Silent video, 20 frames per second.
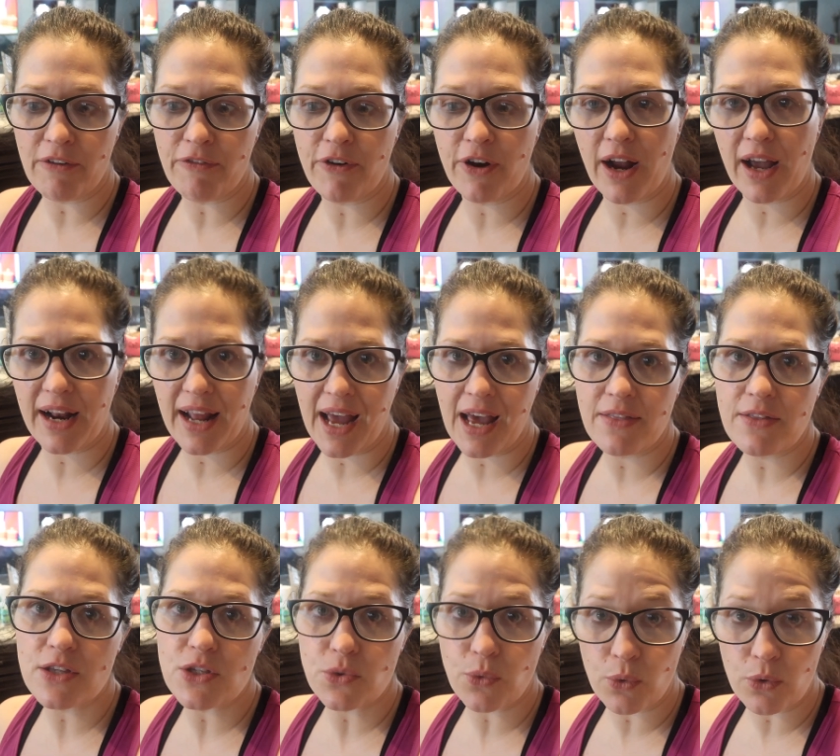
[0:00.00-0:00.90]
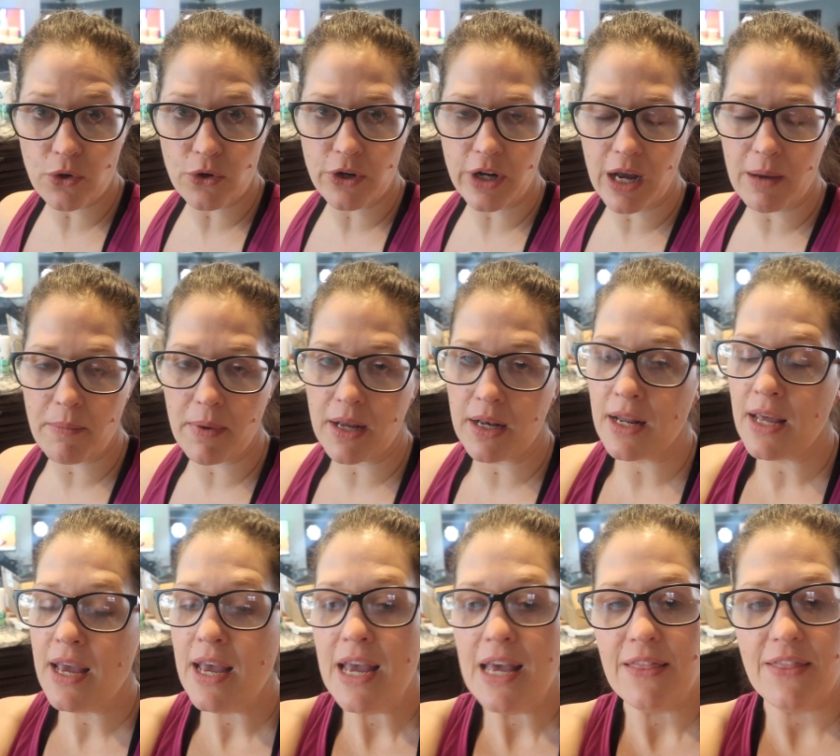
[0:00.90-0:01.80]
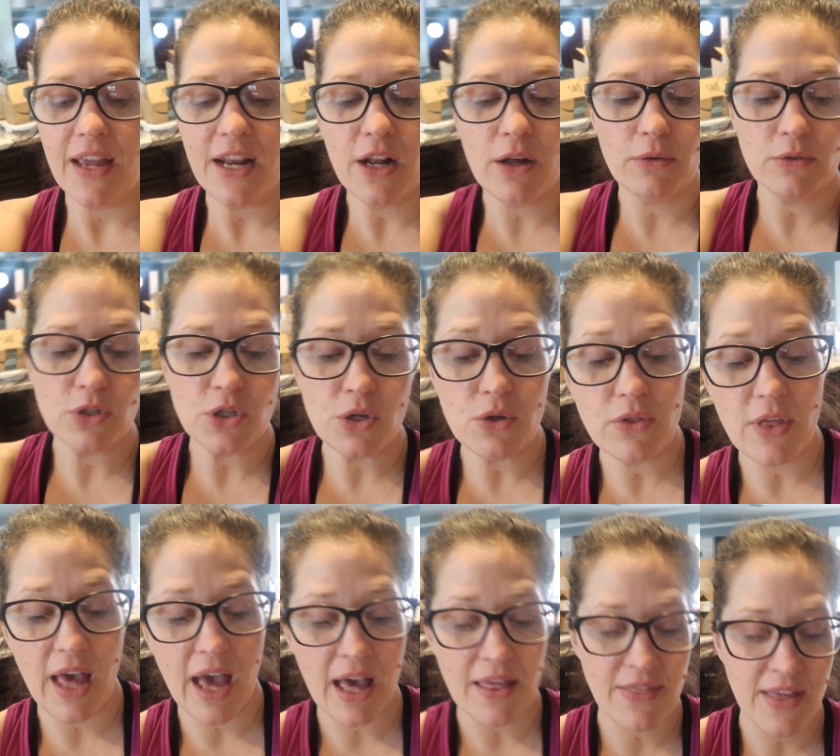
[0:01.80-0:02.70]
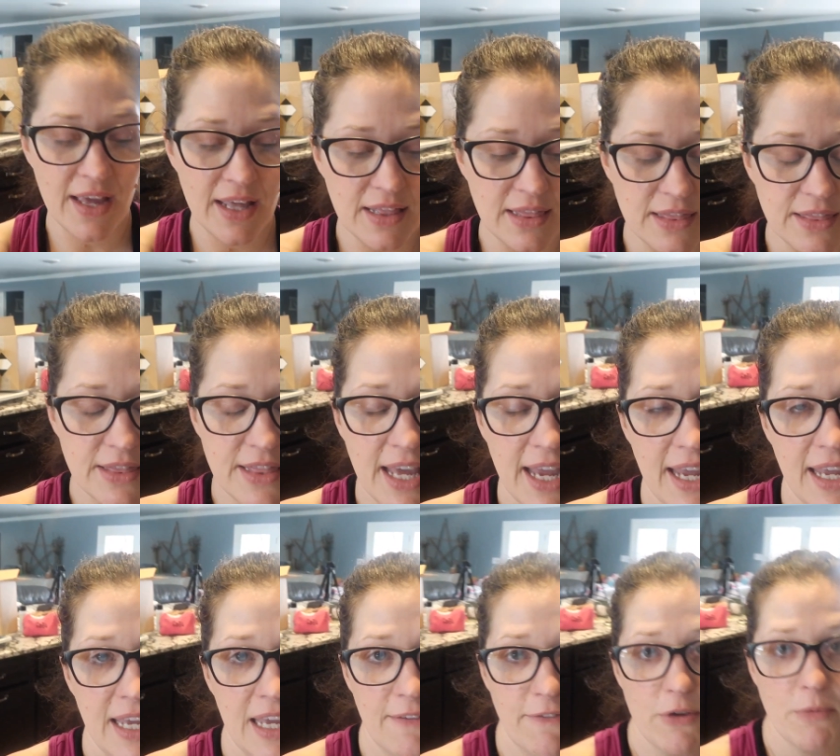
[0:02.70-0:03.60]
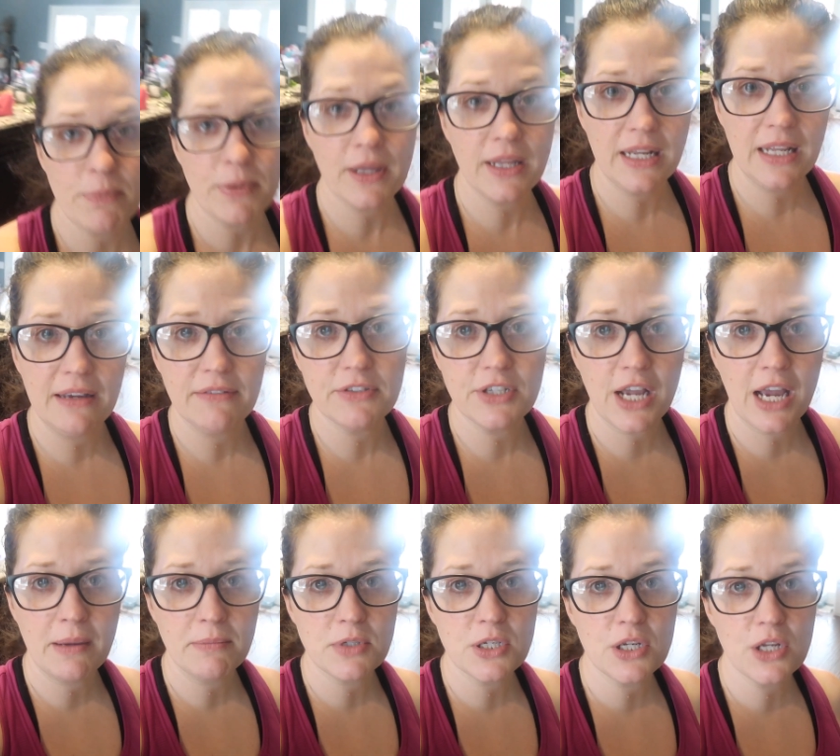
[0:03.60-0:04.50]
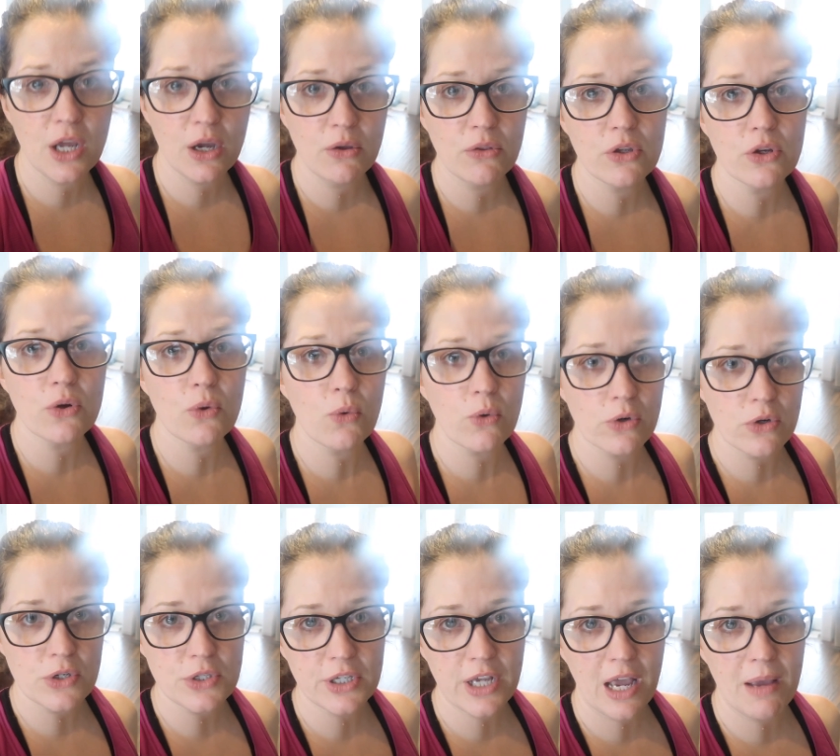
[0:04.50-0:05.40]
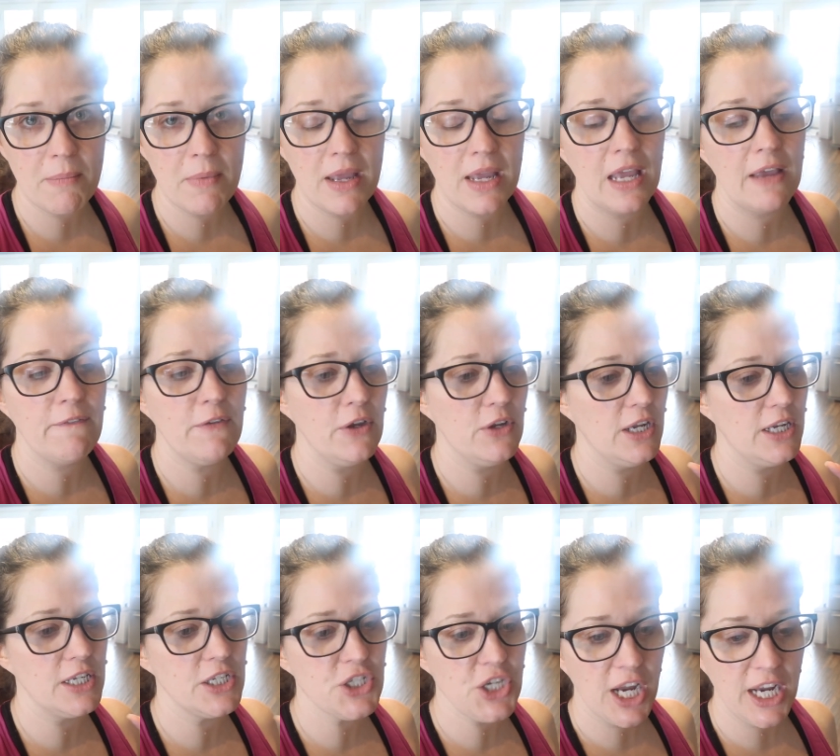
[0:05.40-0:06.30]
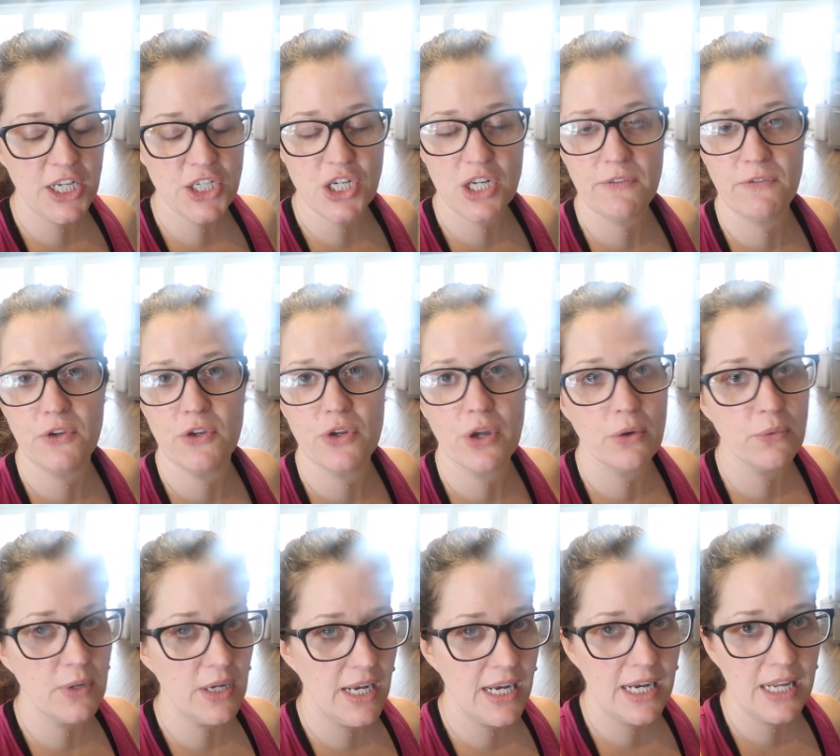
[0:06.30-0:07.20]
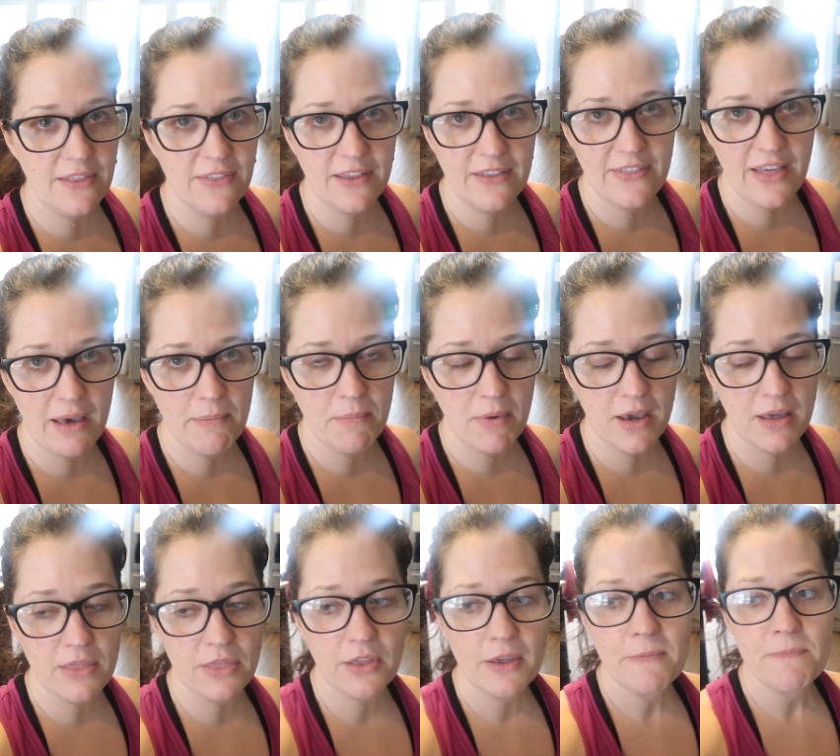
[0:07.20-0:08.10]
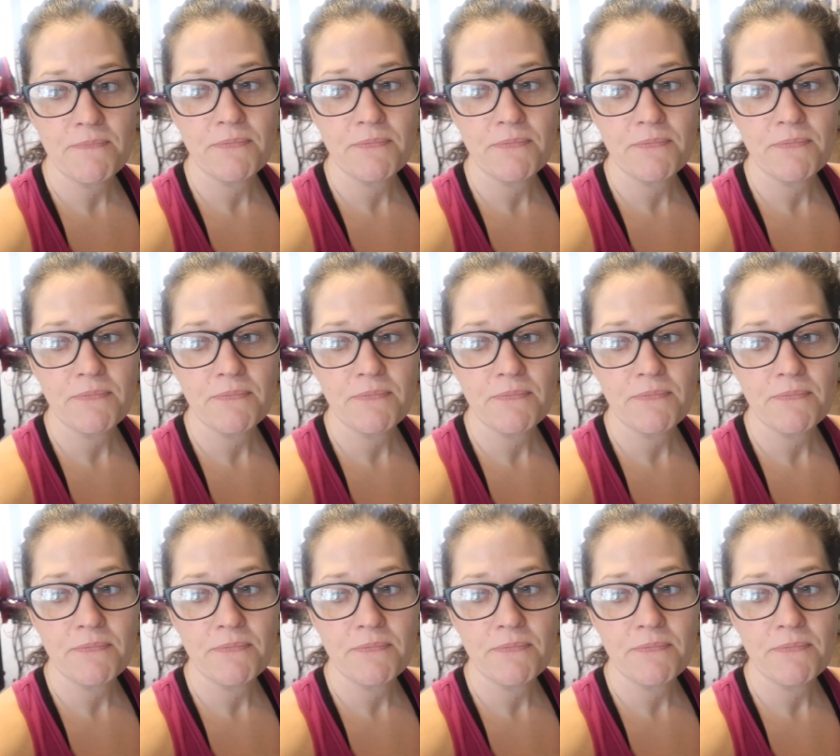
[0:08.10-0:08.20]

I forgot I had this order coming. They don't do that. They they give you plenty of time to know that your order's coming if you need to change it, if you don't need anything that month.